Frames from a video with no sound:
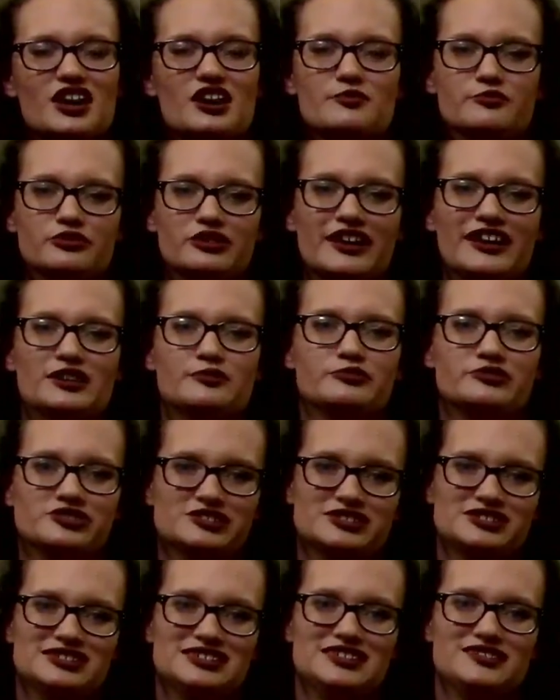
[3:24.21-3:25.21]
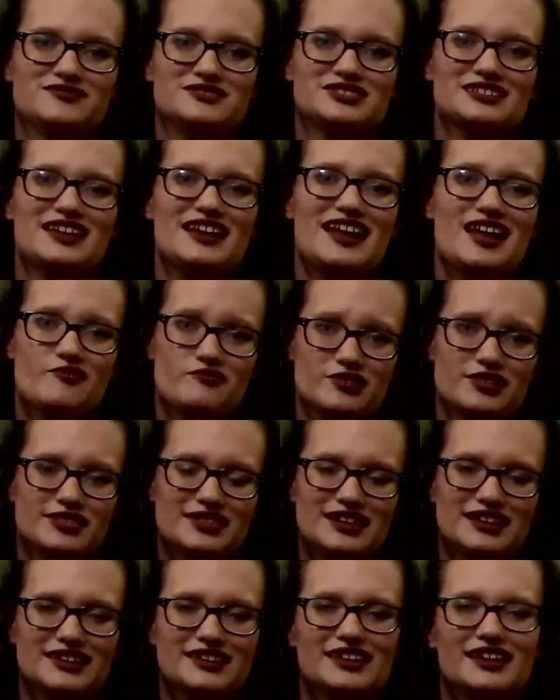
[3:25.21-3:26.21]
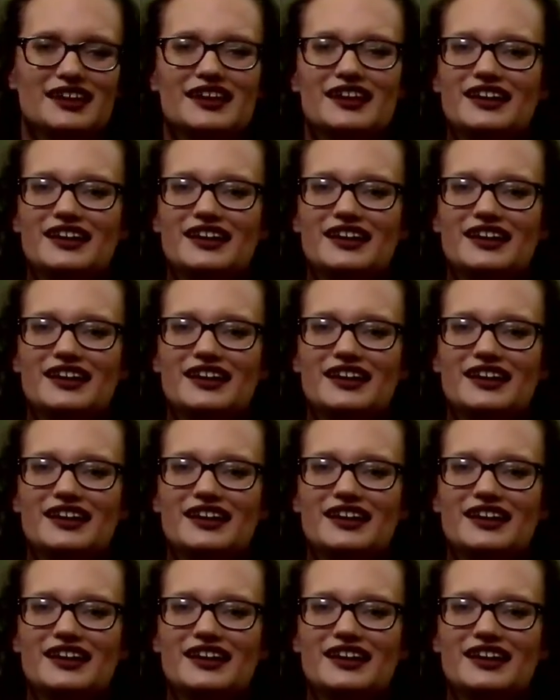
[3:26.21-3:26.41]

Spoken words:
our brain perceives everything,